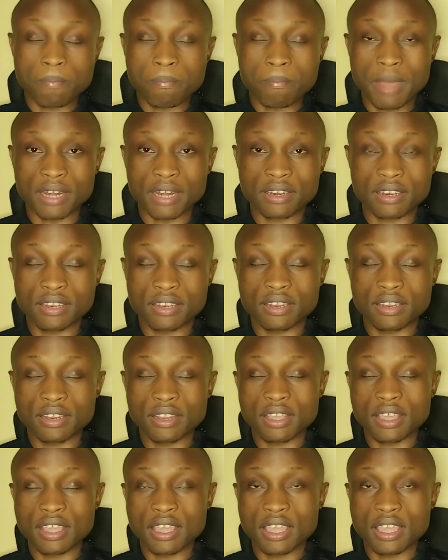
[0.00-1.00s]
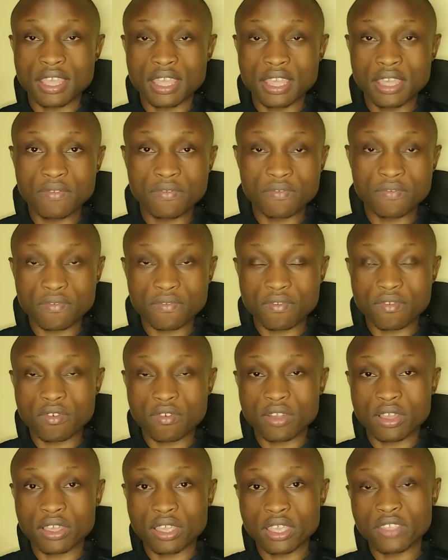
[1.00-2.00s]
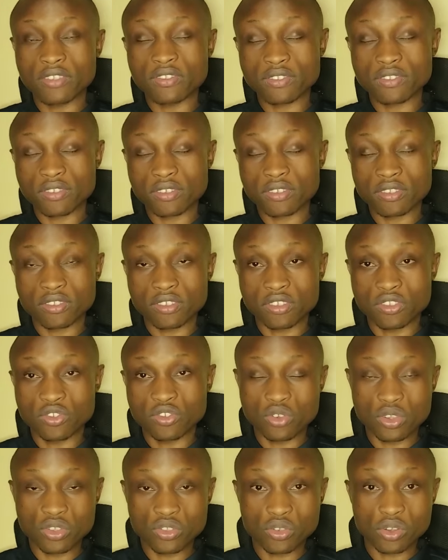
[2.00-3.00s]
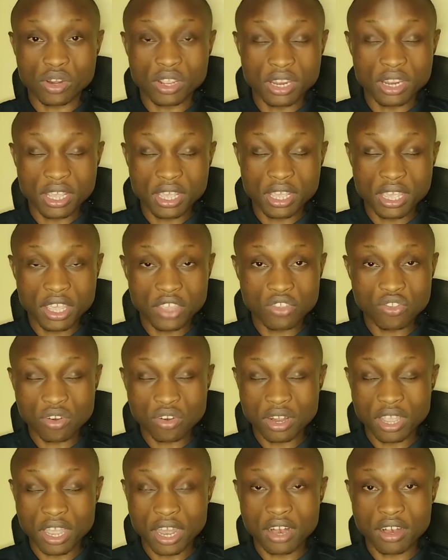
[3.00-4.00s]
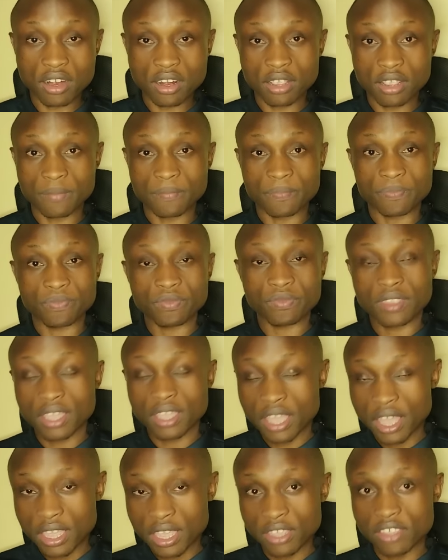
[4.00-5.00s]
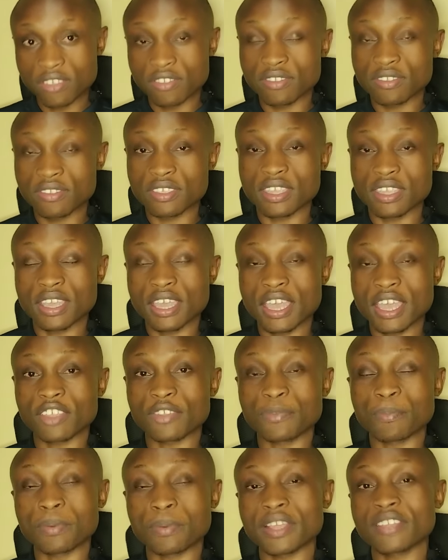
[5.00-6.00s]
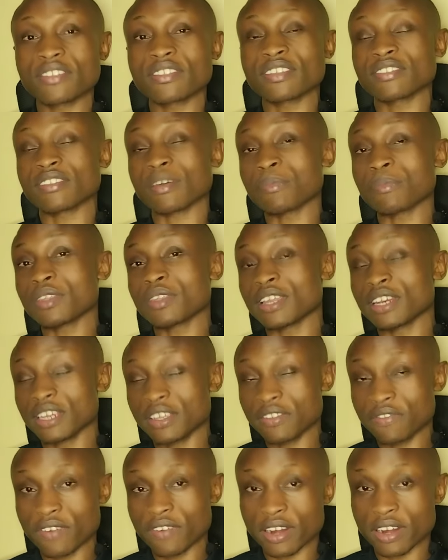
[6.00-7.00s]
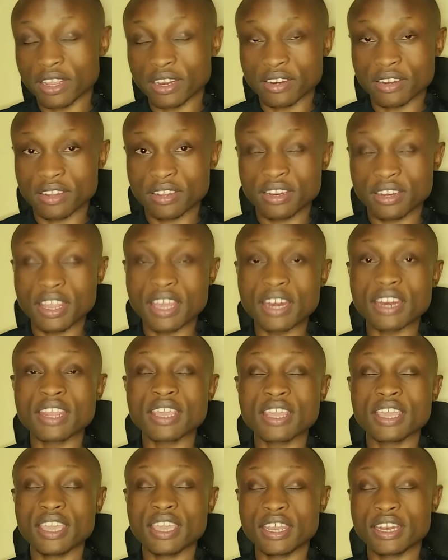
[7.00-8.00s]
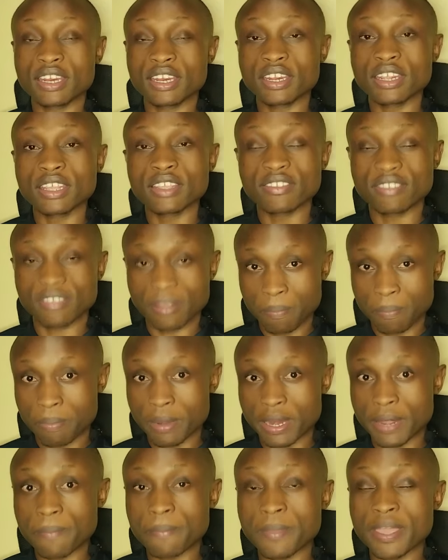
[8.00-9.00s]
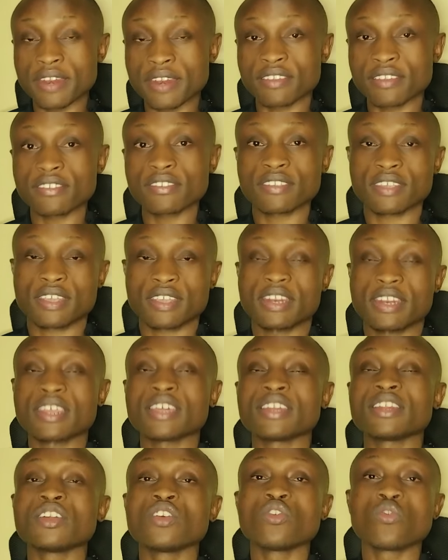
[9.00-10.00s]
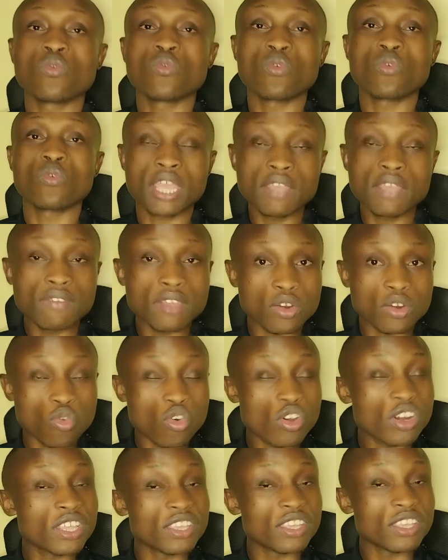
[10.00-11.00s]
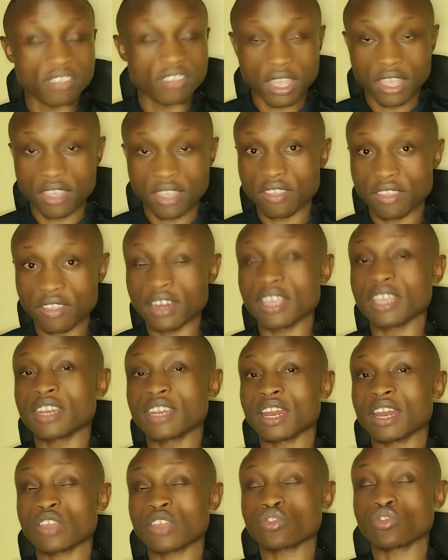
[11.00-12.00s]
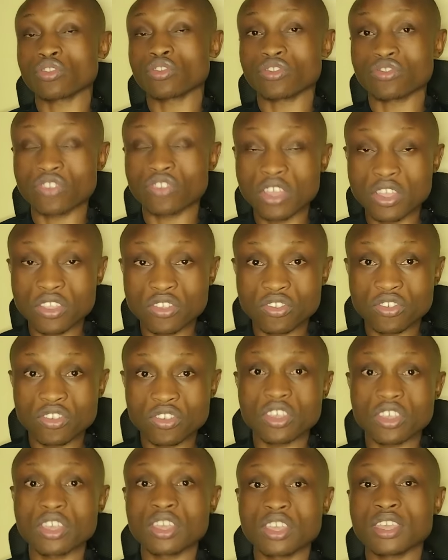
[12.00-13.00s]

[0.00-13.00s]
But if his situation in his own country is expressing something different, then it simply means that even what he says at the international stage